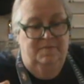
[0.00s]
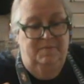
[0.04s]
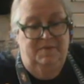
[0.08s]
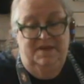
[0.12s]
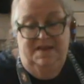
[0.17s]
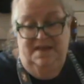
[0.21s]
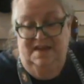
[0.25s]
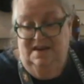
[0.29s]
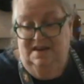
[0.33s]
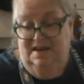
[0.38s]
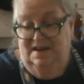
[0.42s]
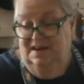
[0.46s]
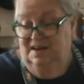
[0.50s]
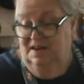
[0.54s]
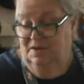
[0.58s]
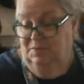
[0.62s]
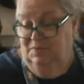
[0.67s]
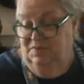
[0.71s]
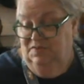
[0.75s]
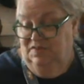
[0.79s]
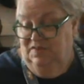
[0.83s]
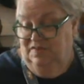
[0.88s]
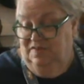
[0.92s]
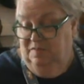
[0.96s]
the beginning, it
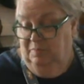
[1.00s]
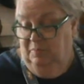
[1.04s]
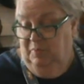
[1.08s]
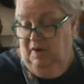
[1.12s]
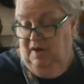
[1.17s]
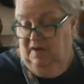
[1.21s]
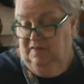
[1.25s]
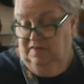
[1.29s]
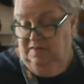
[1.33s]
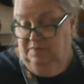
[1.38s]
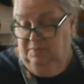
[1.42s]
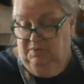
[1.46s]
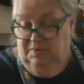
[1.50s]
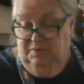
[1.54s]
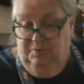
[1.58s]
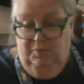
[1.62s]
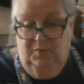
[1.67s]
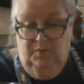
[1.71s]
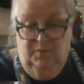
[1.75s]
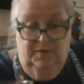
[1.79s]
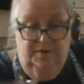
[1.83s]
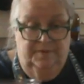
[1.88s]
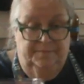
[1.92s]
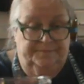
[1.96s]
was just impossible to
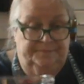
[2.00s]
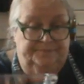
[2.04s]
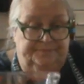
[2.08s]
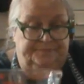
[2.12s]
pour